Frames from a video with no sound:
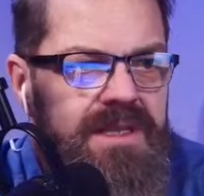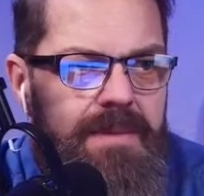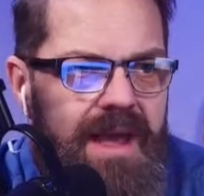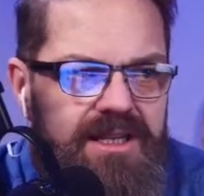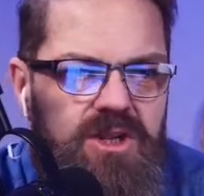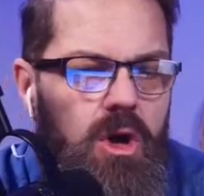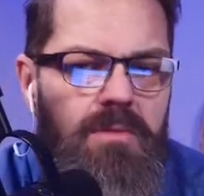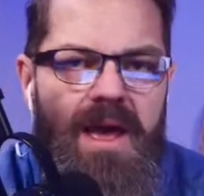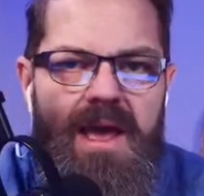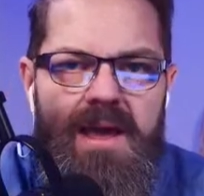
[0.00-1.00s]
Saint Max
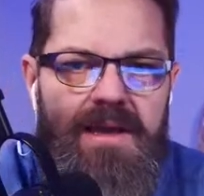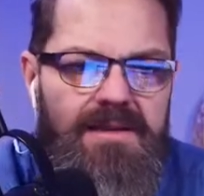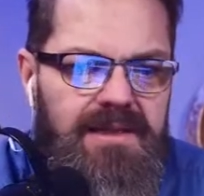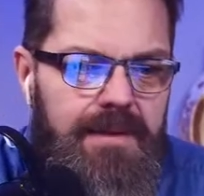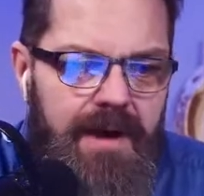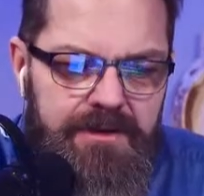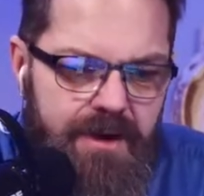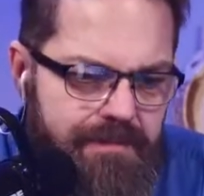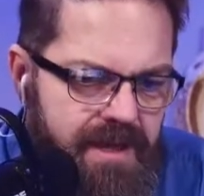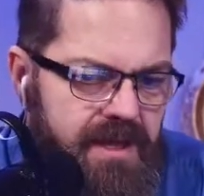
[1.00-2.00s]
Kolbe and Saint
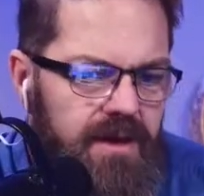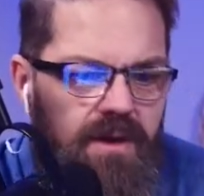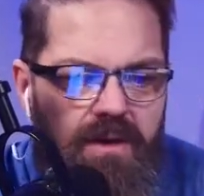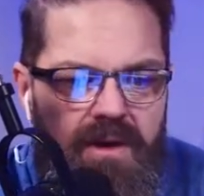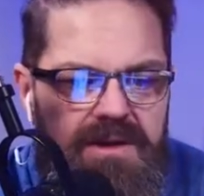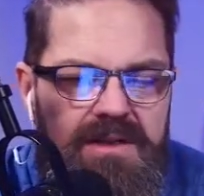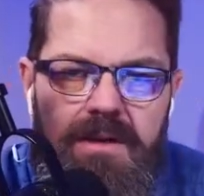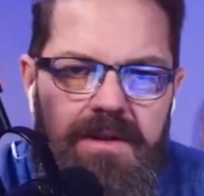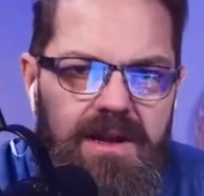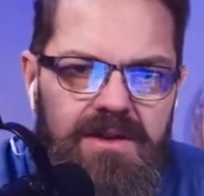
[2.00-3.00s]
Padre Pio and
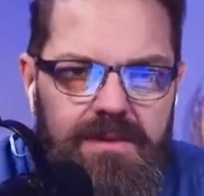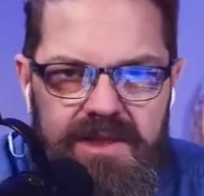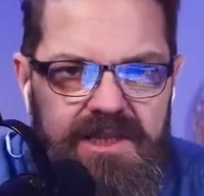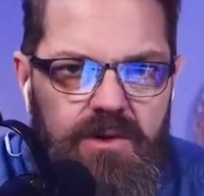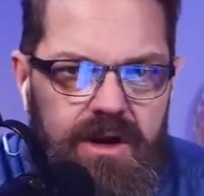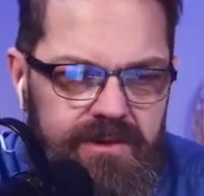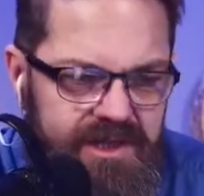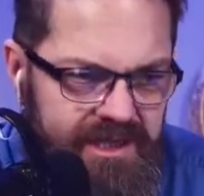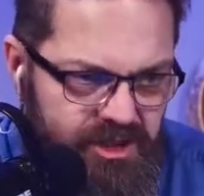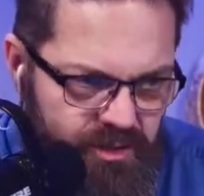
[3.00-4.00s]
some of these
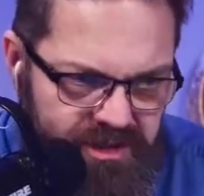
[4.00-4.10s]
incredible saints,